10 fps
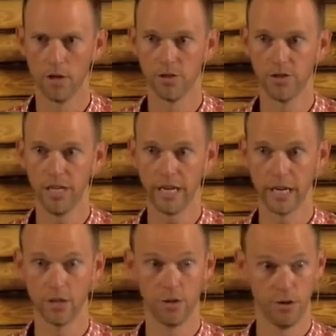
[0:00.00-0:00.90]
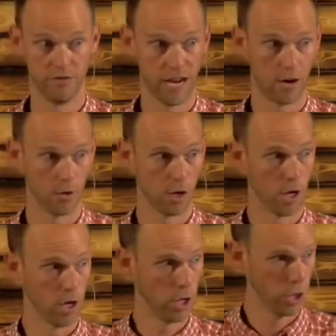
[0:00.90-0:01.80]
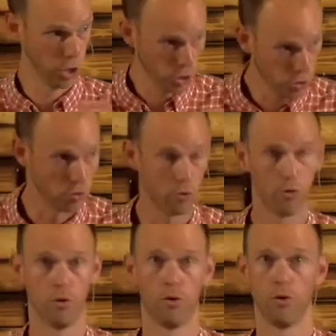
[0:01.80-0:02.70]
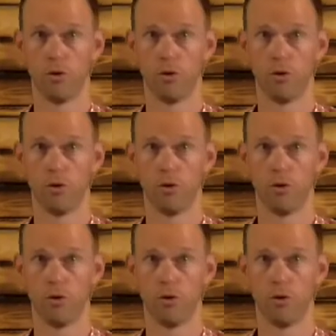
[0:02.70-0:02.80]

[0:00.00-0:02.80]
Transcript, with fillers: seeking to devour you.